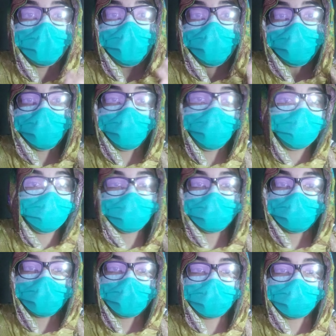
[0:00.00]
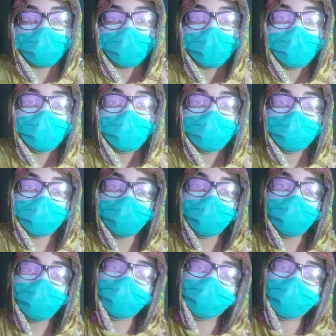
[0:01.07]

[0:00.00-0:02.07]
from the client. So we